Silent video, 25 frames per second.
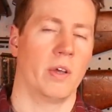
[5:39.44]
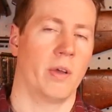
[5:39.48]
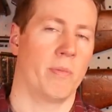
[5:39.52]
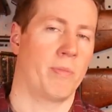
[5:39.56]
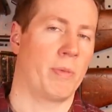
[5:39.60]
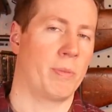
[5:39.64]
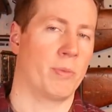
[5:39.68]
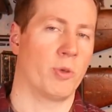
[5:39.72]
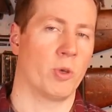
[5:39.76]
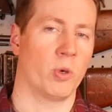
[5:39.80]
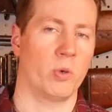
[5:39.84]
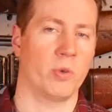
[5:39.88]

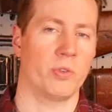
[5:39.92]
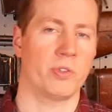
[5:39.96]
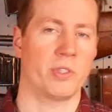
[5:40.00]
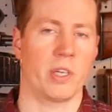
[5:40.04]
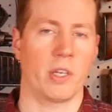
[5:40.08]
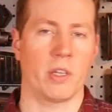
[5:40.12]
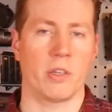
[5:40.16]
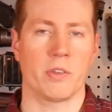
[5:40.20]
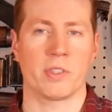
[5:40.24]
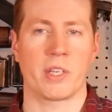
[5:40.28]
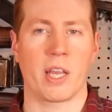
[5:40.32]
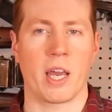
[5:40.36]
Maybe
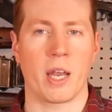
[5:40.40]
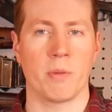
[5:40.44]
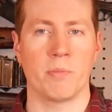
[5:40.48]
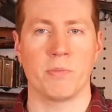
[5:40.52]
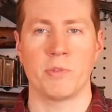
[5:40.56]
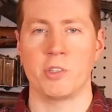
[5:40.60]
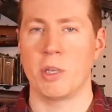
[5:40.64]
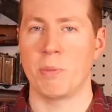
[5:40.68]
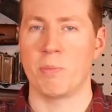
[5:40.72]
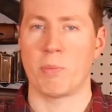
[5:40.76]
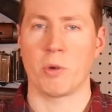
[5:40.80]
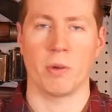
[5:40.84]
wholesalers got
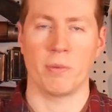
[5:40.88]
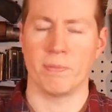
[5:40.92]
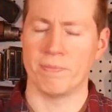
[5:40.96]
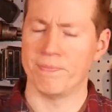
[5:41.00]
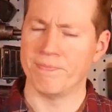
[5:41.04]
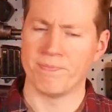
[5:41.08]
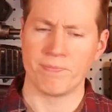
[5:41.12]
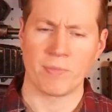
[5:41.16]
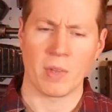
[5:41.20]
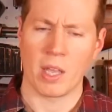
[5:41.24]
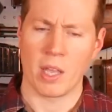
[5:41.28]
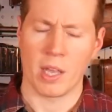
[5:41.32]
them cheaper.
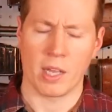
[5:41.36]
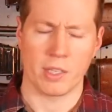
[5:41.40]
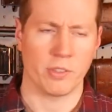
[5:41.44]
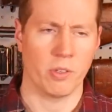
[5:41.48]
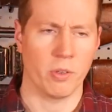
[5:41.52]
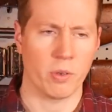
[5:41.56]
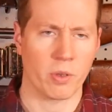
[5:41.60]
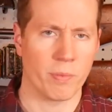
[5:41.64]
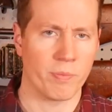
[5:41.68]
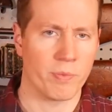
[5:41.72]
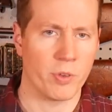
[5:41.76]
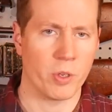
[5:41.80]
It's
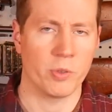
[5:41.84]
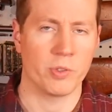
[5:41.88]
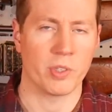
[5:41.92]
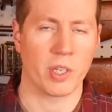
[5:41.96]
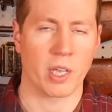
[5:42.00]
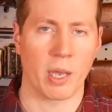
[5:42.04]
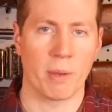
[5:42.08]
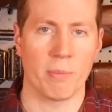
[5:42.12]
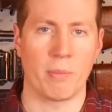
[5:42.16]
a little confusing.